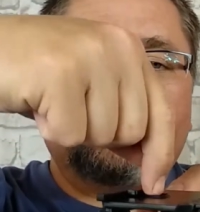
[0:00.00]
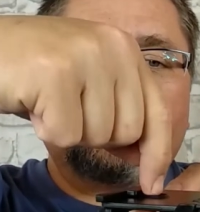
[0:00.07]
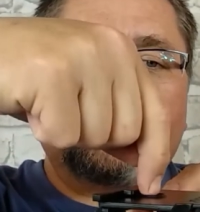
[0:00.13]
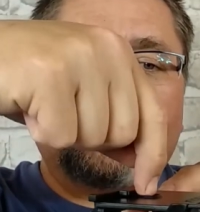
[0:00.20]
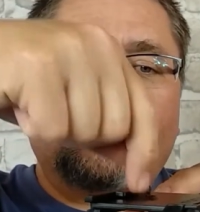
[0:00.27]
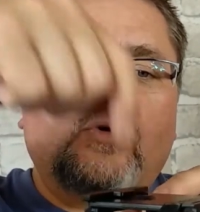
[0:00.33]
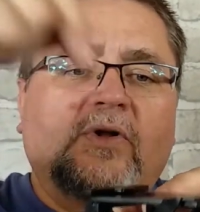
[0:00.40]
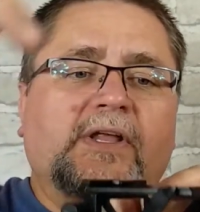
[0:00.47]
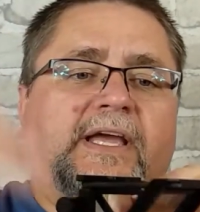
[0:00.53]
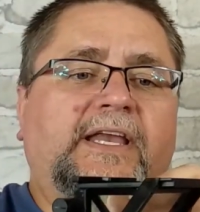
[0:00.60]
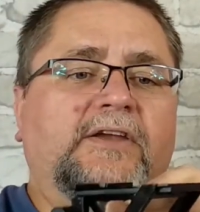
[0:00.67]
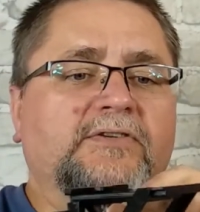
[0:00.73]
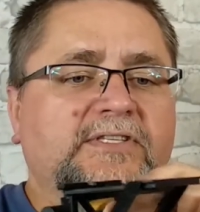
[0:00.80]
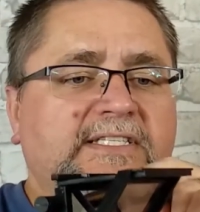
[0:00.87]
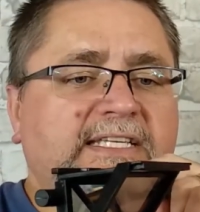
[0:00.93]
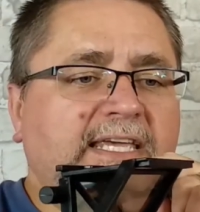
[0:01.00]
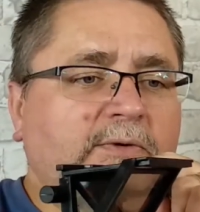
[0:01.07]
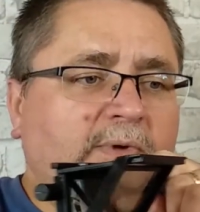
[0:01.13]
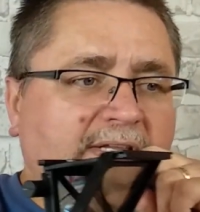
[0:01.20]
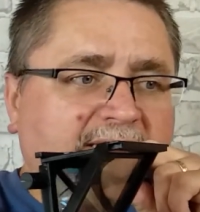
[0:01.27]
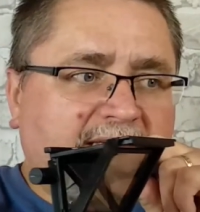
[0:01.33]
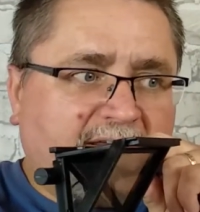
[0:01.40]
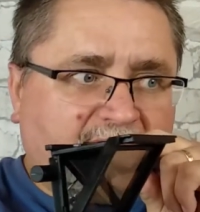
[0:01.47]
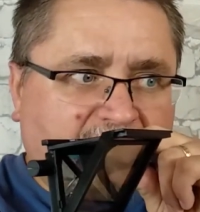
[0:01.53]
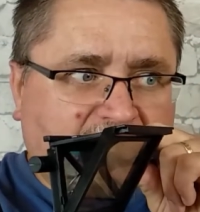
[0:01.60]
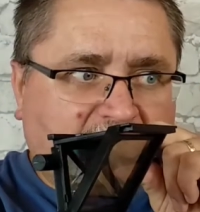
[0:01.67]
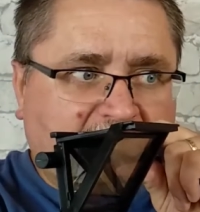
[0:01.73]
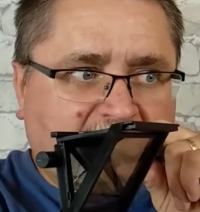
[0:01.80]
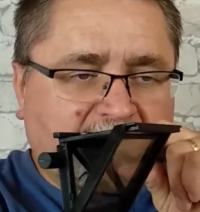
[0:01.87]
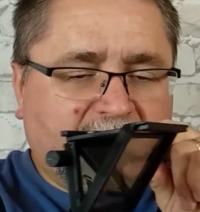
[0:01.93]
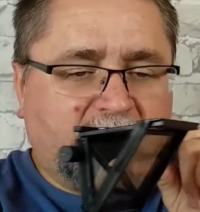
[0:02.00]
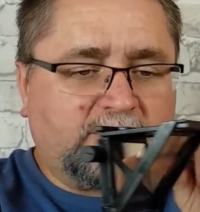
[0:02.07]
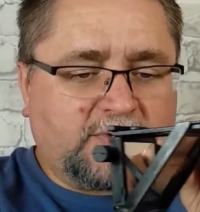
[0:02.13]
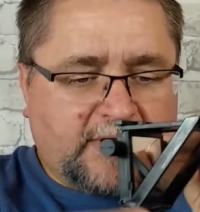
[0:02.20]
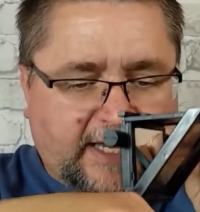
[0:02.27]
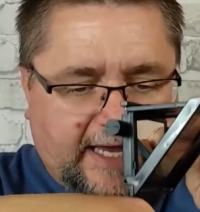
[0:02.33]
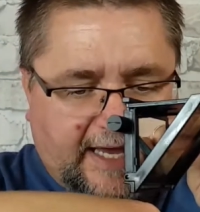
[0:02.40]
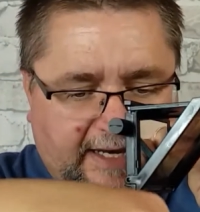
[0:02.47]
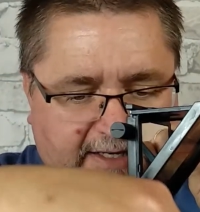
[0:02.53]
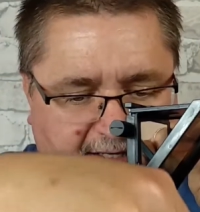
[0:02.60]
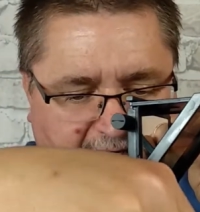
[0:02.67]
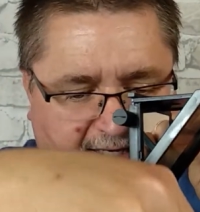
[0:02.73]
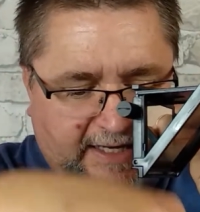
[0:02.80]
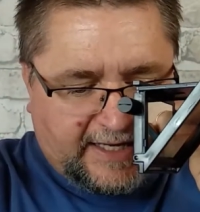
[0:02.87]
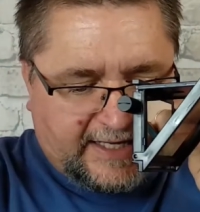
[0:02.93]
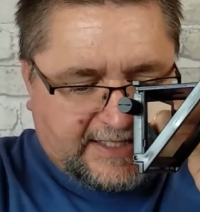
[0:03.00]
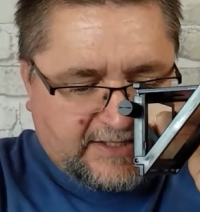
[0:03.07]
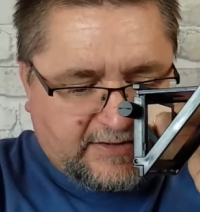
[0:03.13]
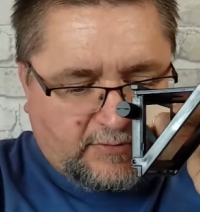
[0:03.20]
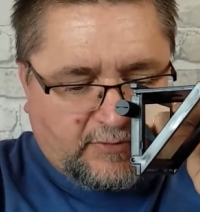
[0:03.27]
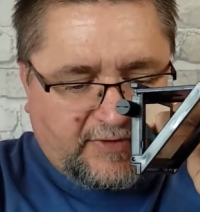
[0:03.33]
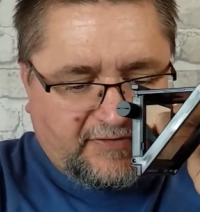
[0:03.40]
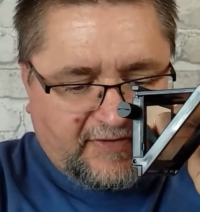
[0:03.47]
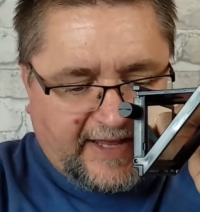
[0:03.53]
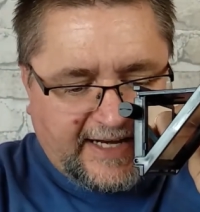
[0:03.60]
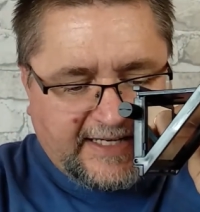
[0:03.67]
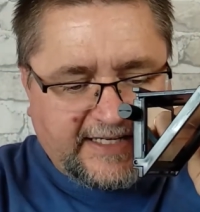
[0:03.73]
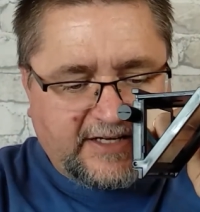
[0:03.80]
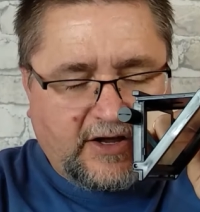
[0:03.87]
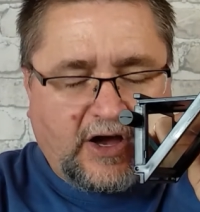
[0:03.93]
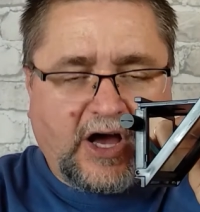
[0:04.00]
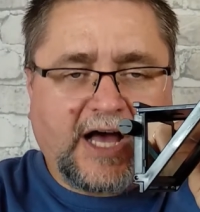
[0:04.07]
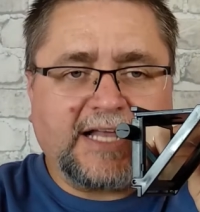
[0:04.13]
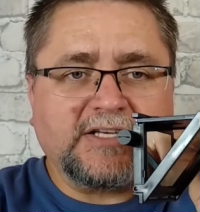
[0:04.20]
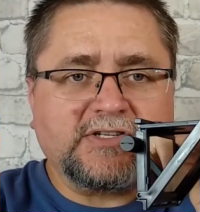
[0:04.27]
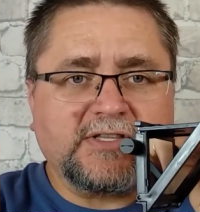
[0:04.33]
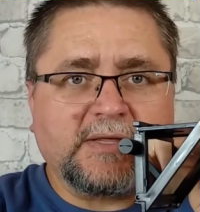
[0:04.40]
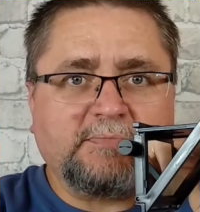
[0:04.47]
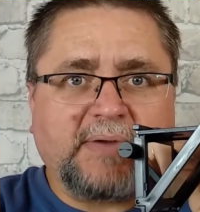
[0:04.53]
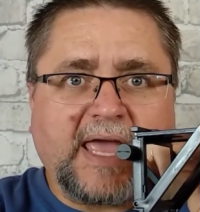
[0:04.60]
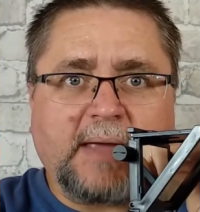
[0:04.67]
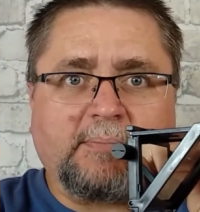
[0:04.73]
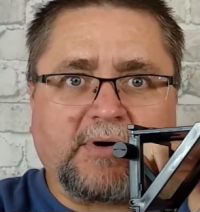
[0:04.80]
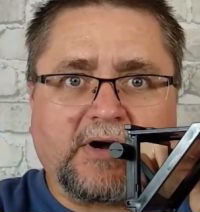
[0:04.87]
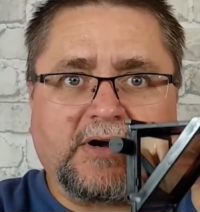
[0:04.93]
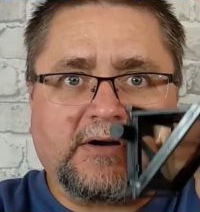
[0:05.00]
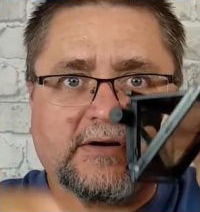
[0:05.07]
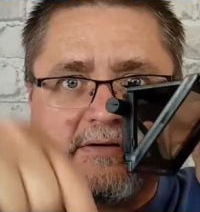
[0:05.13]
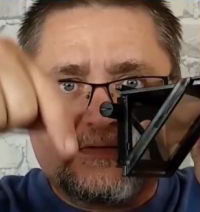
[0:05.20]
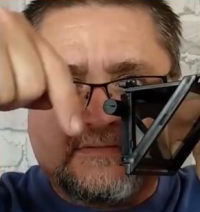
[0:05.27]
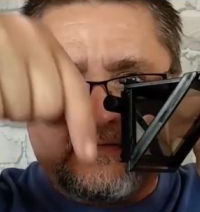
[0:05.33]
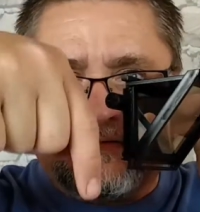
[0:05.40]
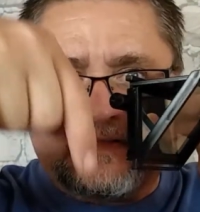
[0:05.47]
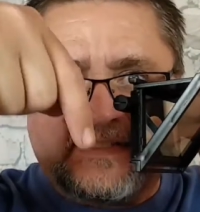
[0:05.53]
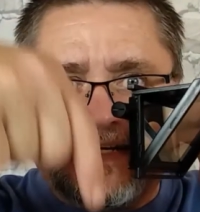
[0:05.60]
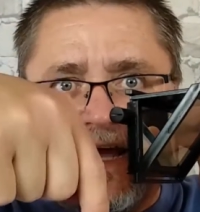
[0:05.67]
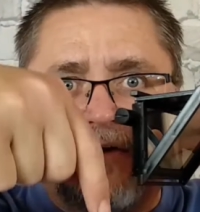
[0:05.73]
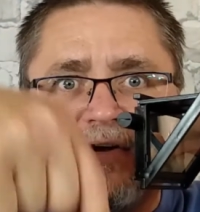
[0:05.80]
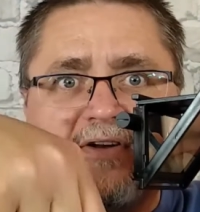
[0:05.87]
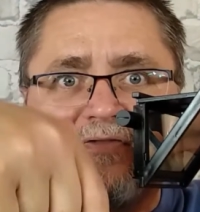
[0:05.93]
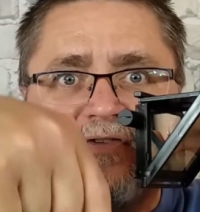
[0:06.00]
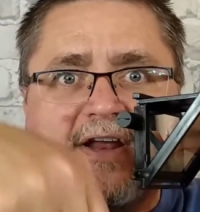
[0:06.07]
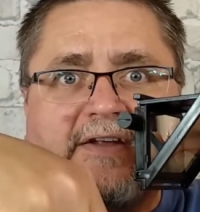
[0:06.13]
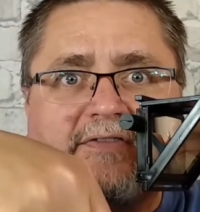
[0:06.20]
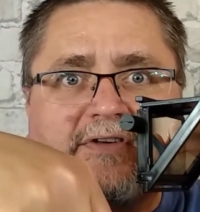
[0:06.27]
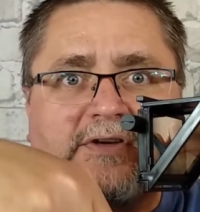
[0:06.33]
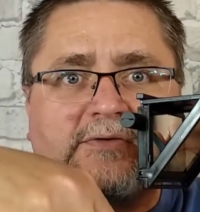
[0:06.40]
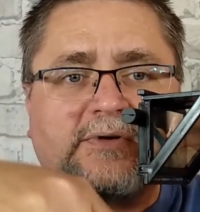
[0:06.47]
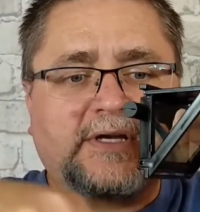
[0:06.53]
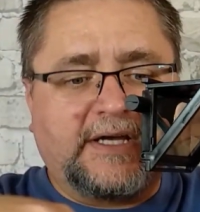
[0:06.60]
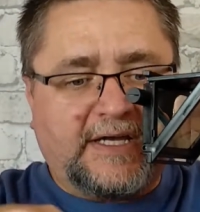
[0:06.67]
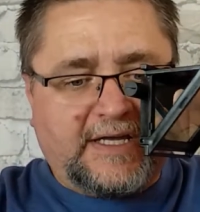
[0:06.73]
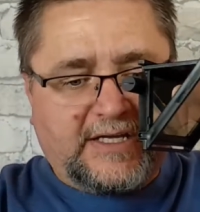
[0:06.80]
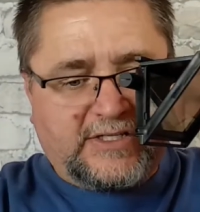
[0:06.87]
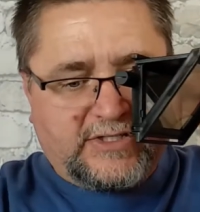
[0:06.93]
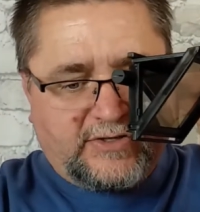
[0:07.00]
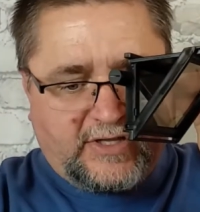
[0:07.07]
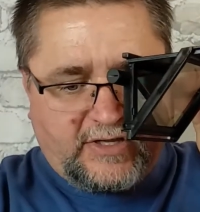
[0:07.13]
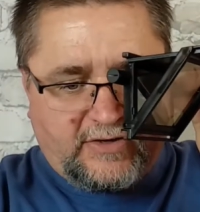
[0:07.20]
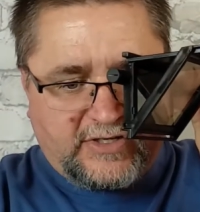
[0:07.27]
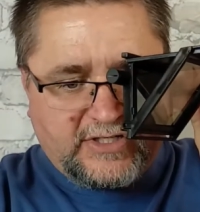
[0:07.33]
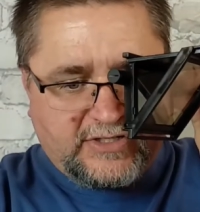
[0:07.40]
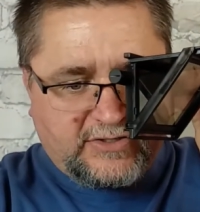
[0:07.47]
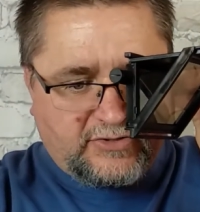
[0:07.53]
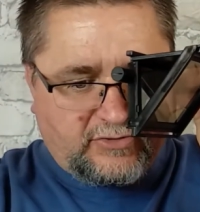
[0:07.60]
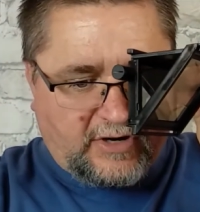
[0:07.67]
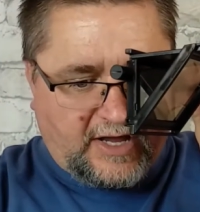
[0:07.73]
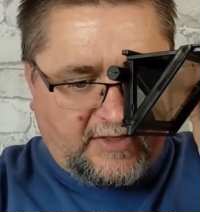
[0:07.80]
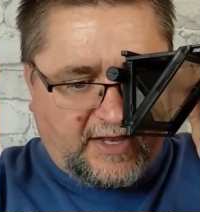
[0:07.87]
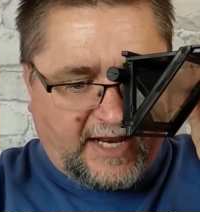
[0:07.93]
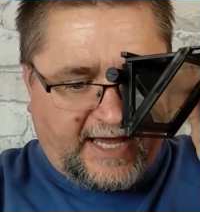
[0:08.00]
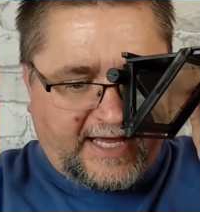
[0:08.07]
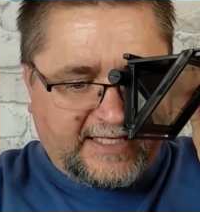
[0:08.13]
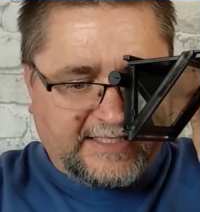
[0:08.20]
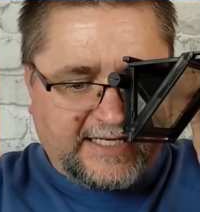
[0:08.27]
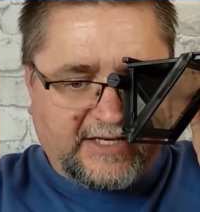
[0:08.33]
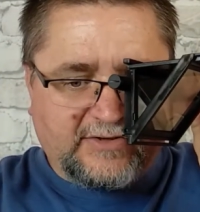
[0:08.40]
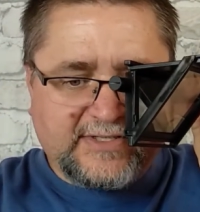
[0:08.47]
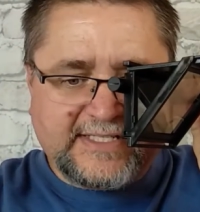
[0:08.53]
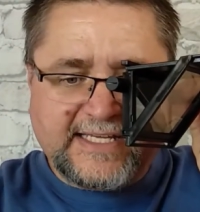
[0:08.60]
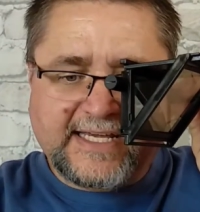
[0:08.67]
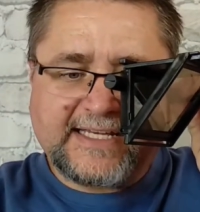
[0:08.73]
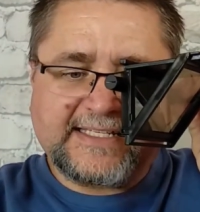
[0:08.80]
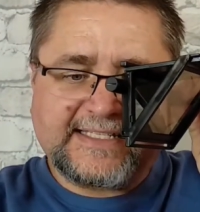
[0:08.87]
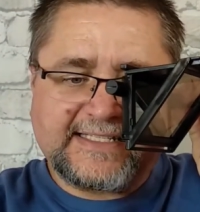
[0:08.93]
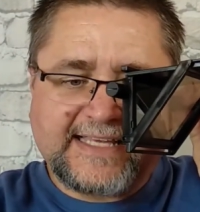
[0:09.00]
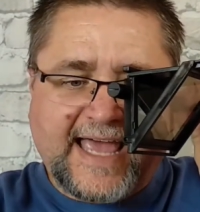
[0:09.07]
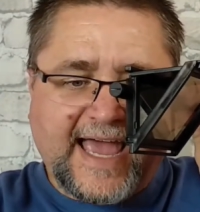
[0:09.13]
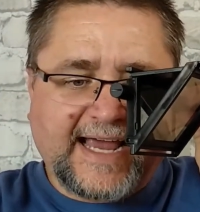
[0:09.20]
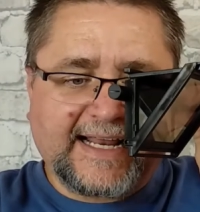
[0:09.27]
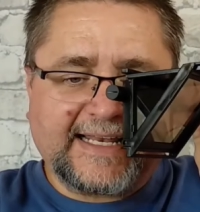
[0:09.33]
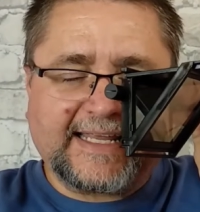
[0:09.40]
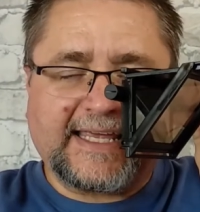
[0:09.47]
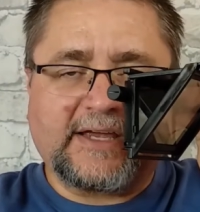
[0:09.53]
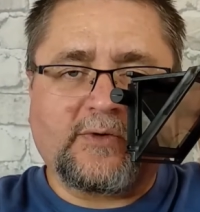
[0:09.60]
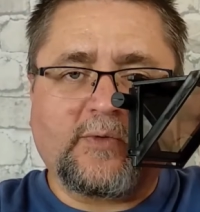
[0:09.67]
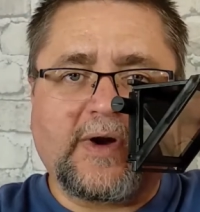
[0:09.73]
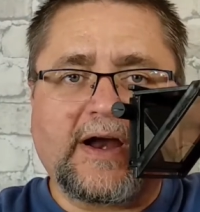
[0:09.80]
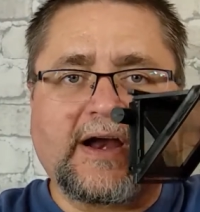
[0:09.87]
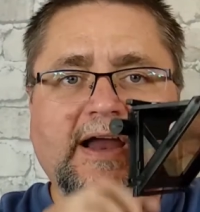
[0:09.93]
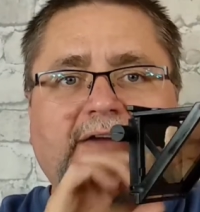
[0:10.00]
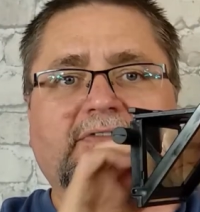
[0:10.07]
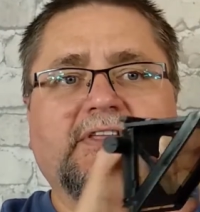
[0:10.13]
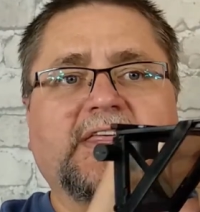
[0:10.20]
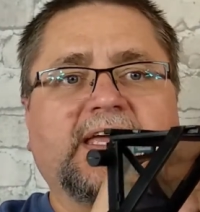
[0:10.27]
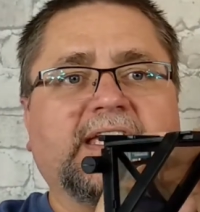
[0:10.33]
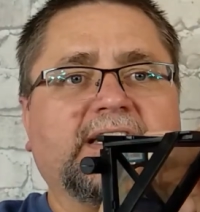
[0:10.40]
through the hole and you see what's in front of you, and it's reflected onto the paper down in front of you so that you just draw the lines and you see exactly where everything